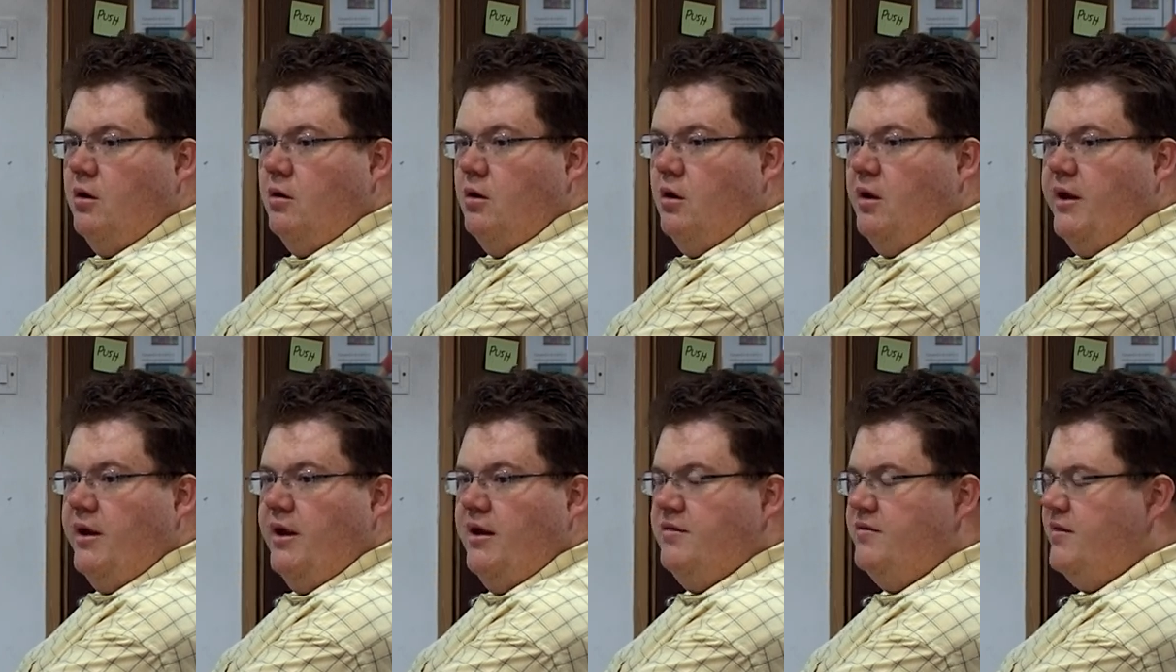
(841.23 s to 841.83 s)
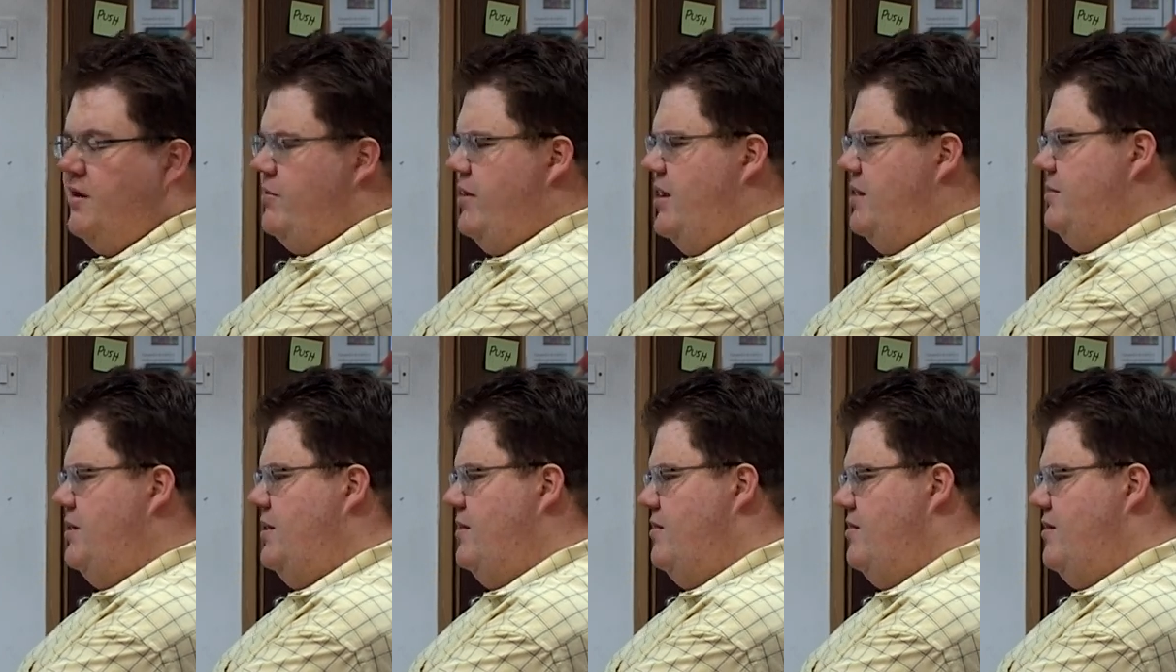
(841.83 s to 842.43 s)
Right, and say, wait a
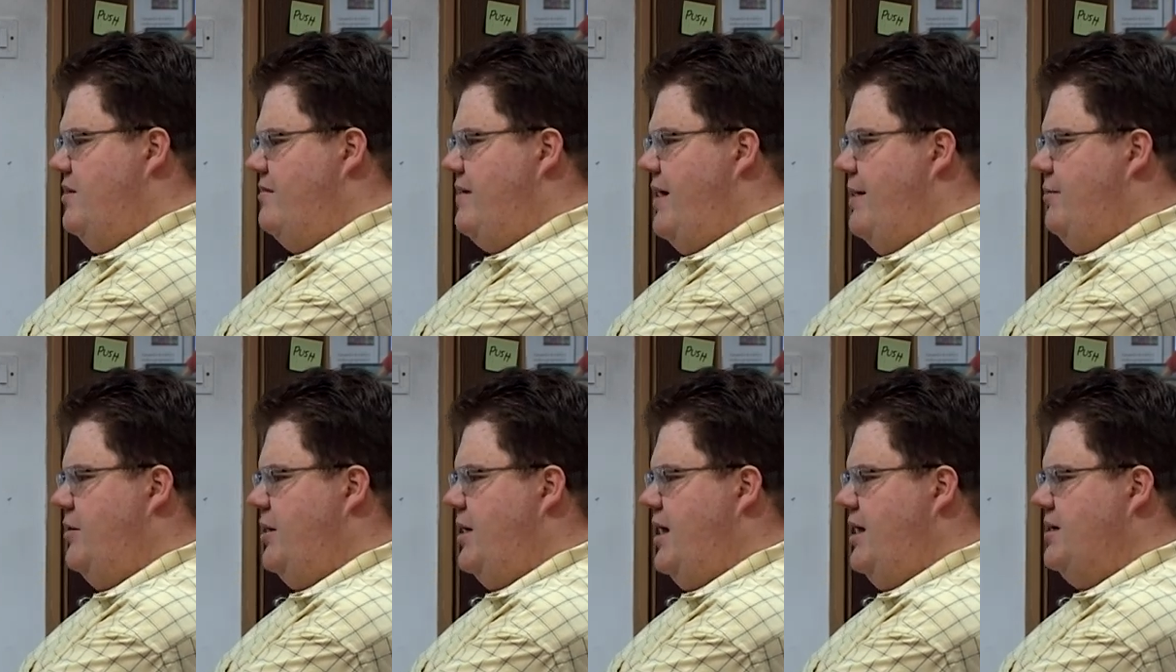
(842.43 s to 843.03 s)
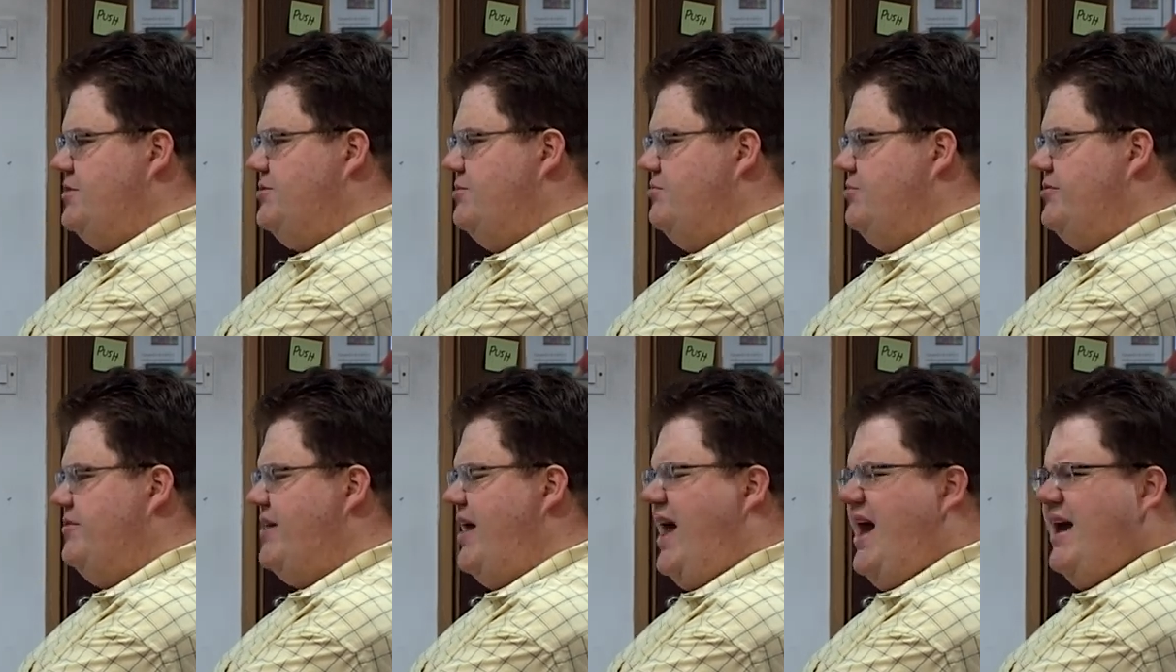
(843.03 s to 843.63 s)
minute, this application
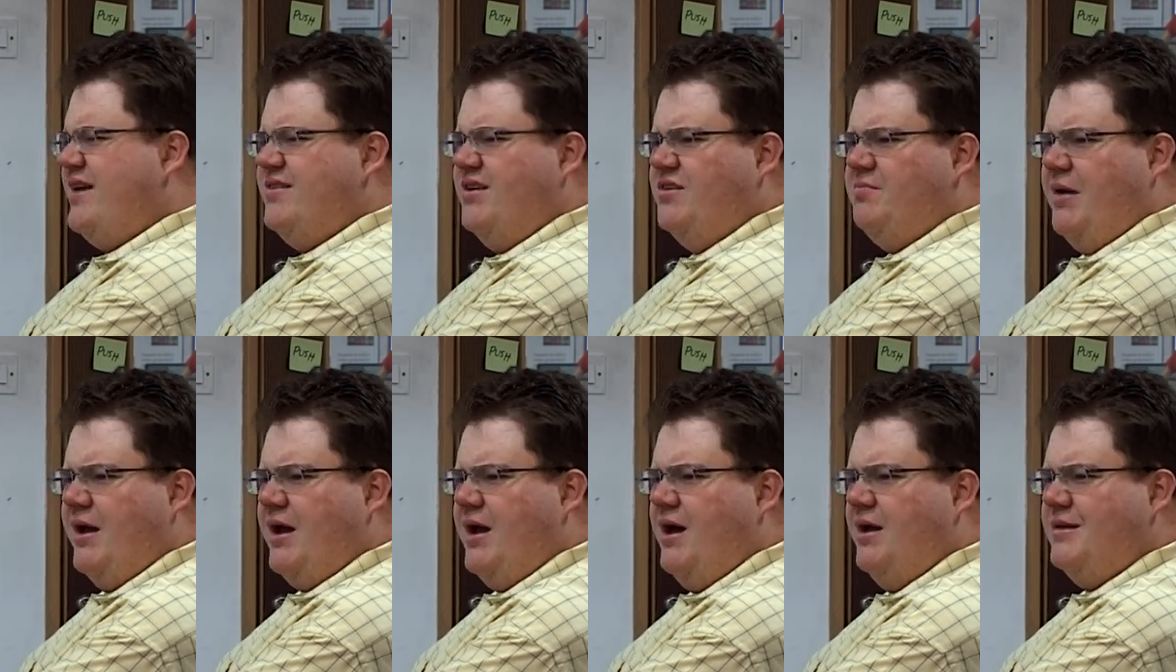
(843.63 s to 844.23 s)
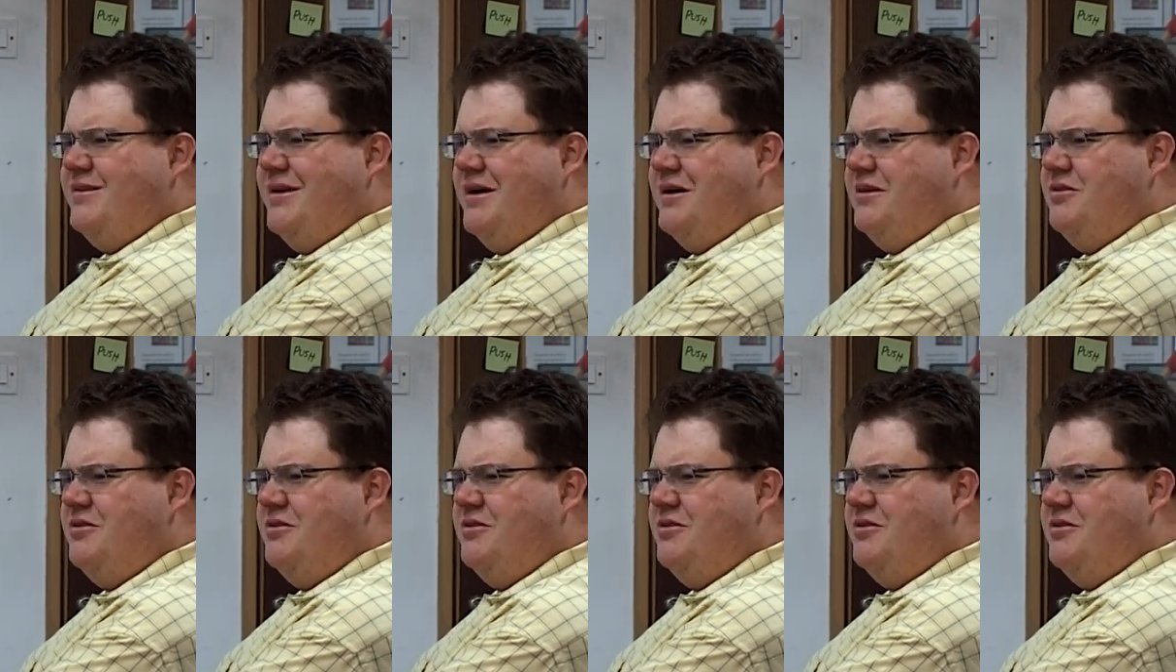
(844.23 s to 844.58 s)
wants to access my contact